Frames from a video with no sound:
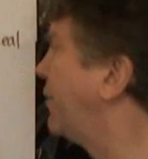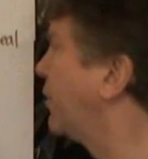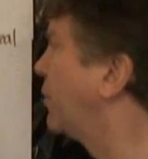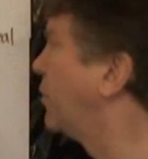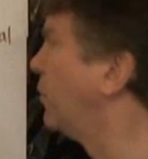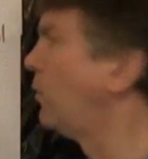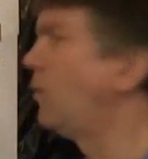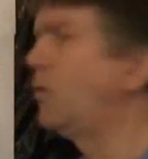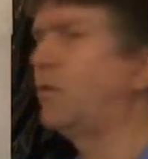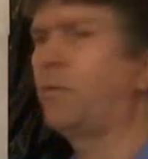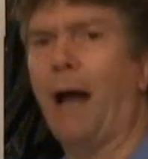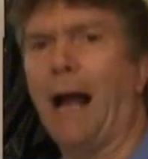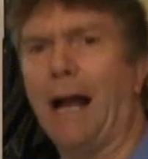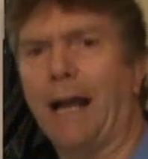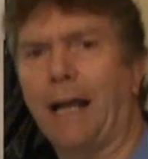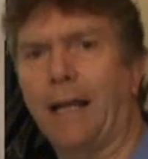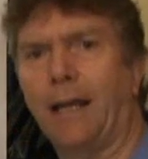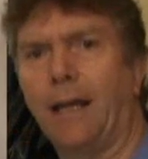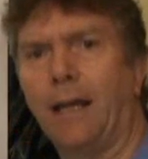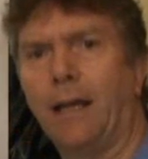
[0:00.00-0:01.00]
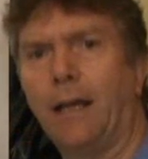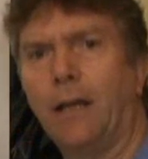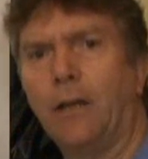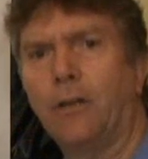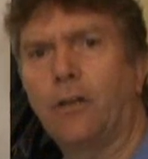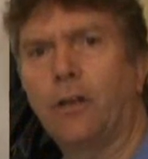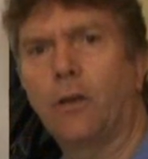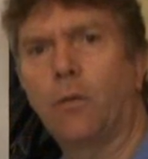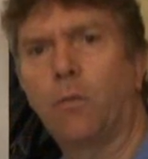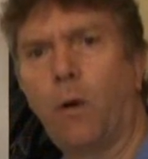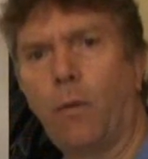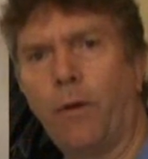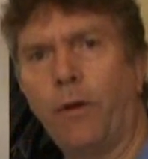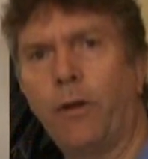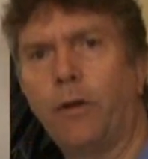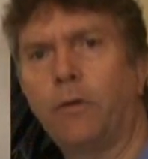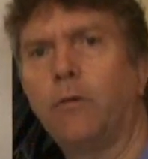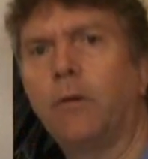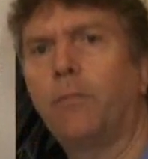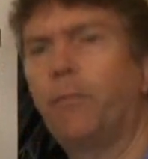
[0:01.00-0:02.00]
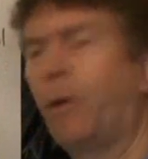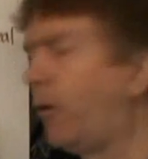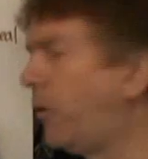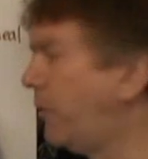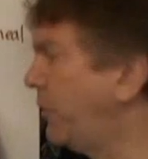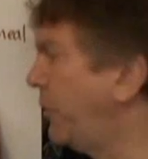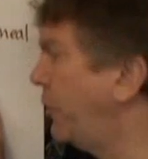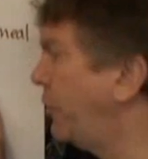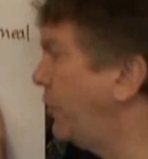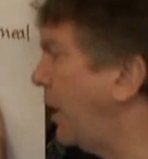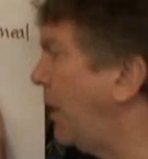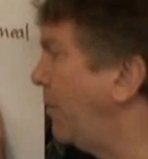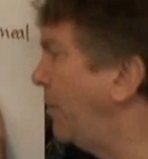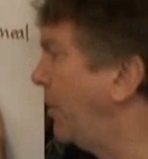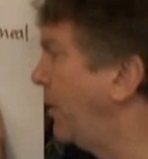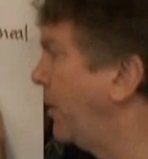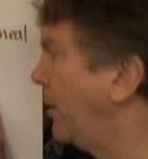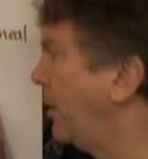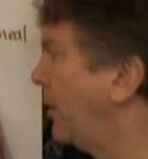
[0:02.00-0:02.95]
the gold back to the woman who had bought the sheep.